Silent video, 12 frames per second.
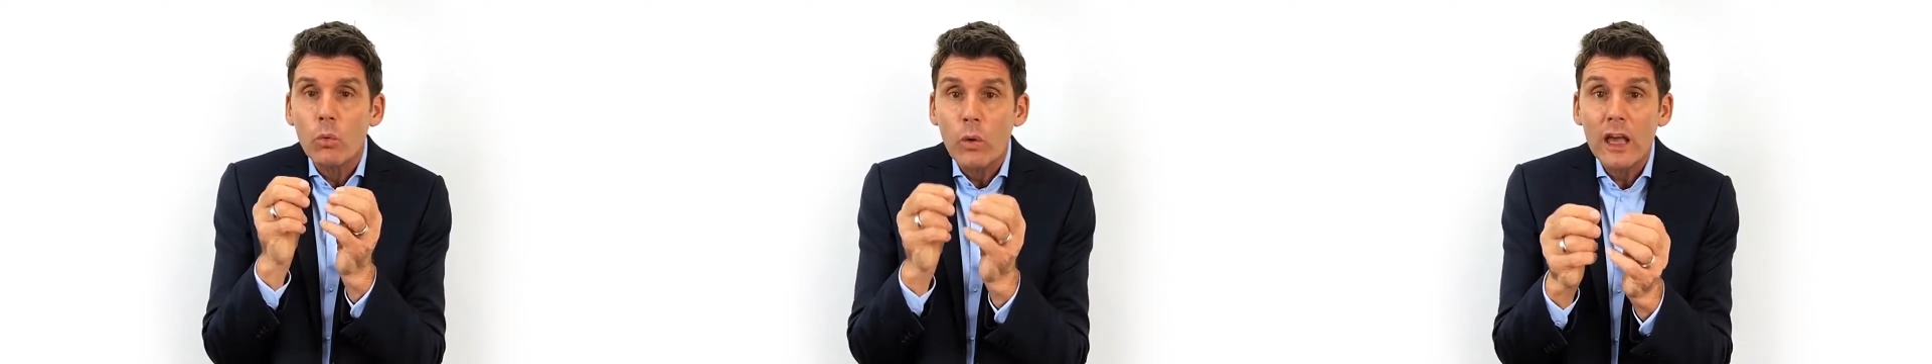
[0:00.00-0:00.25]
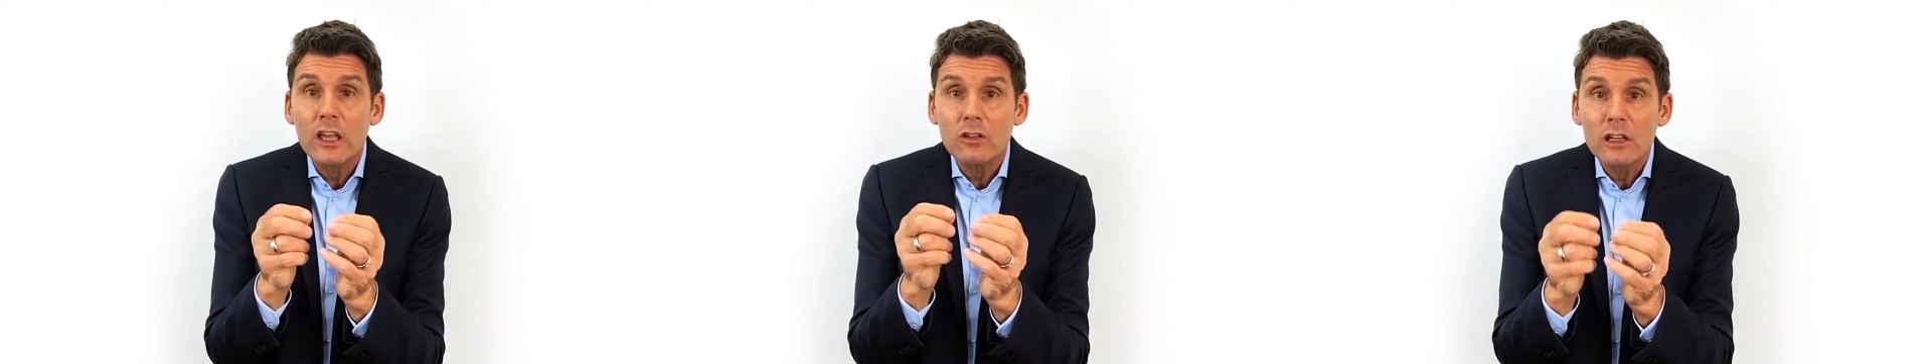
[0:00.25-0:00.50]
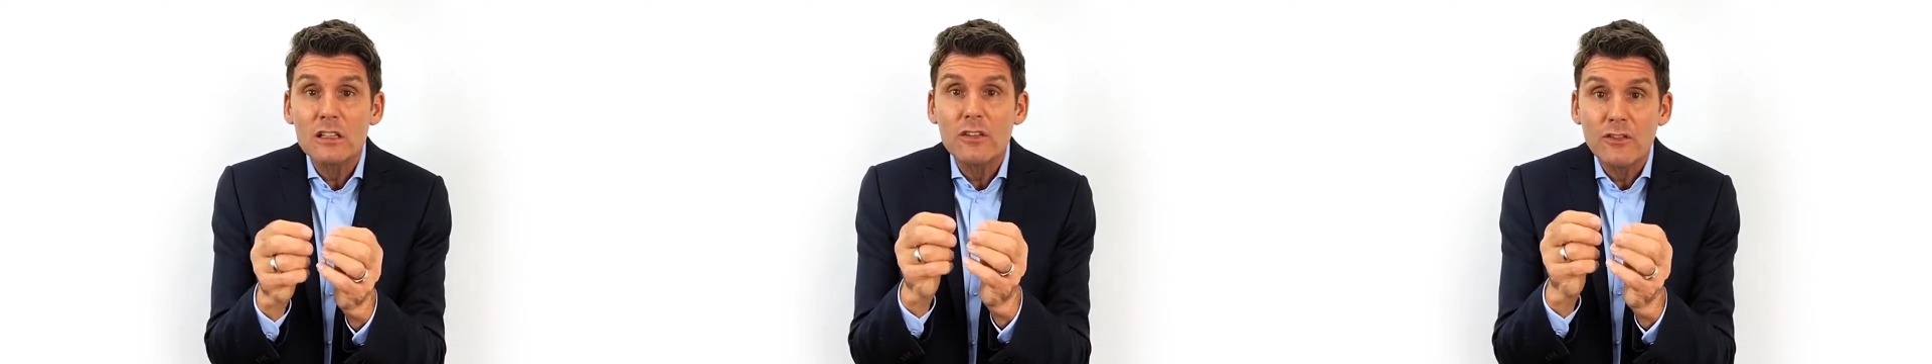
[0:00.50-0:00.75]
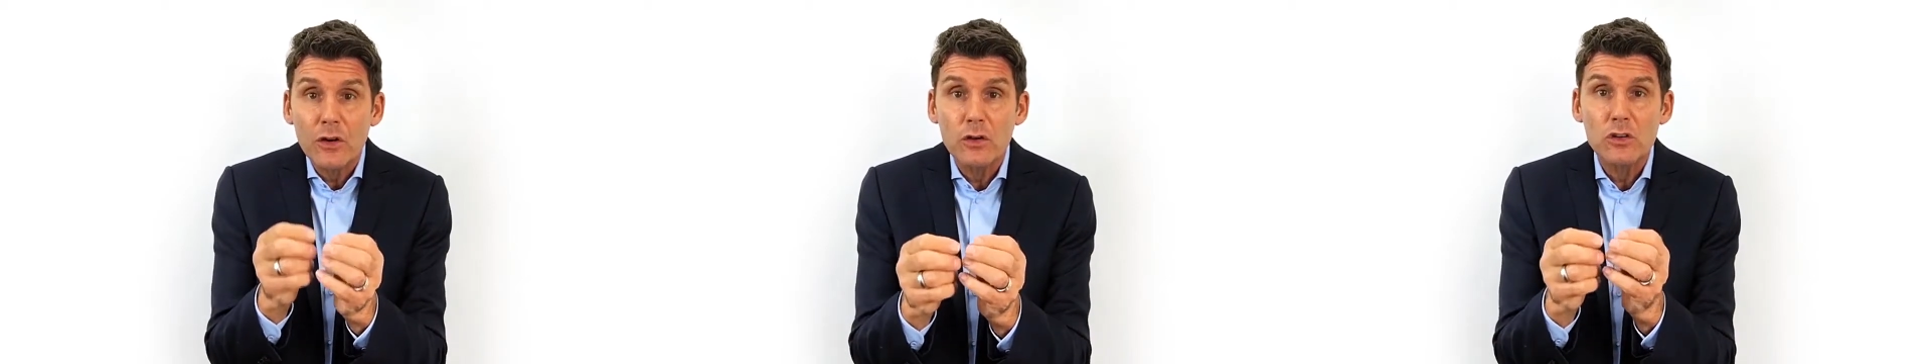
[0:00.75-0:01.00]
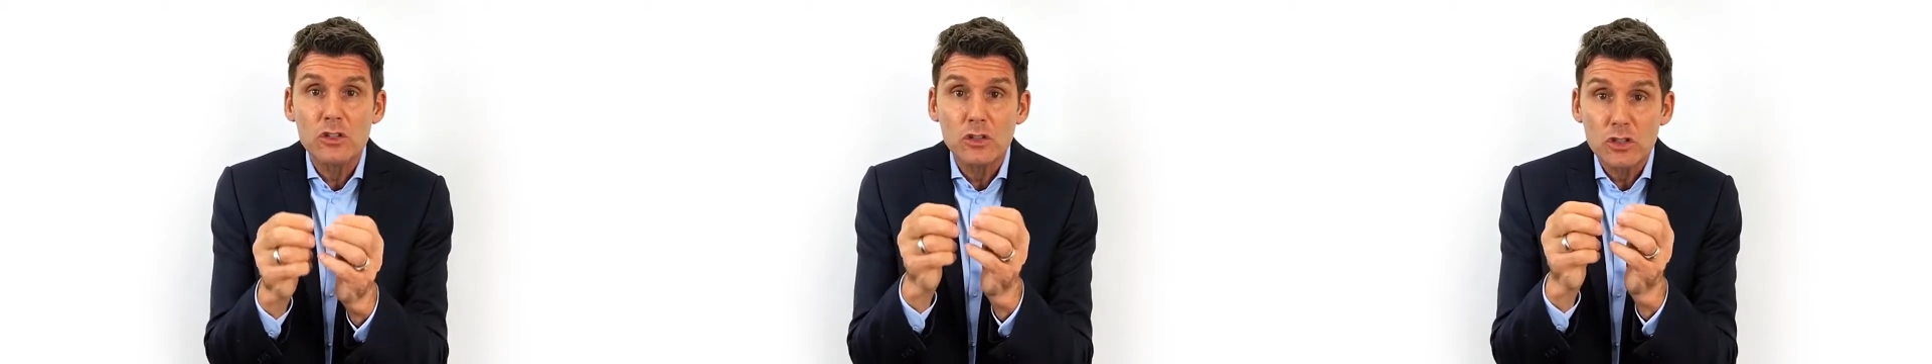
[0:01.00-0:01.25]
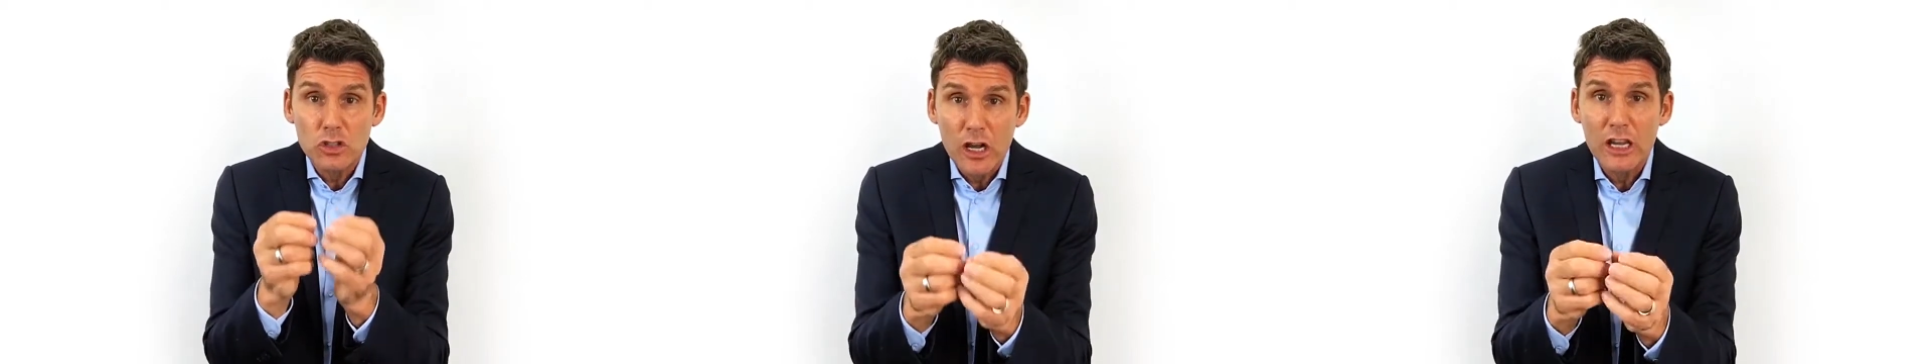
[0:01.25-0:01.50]
where you need to focus
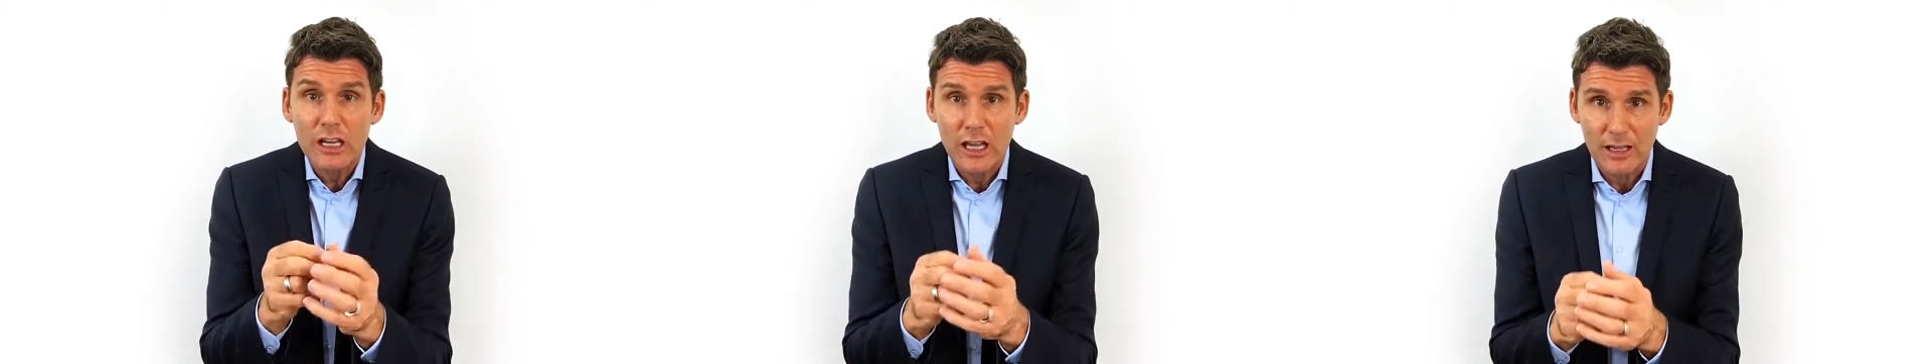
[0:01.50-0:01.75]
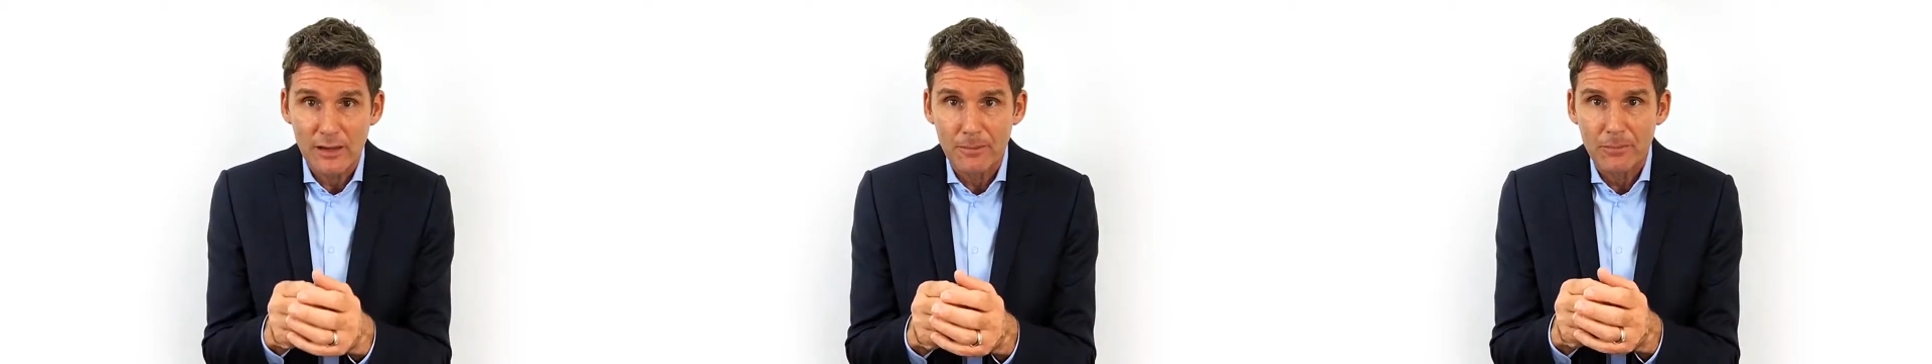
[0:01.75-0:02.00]
your training.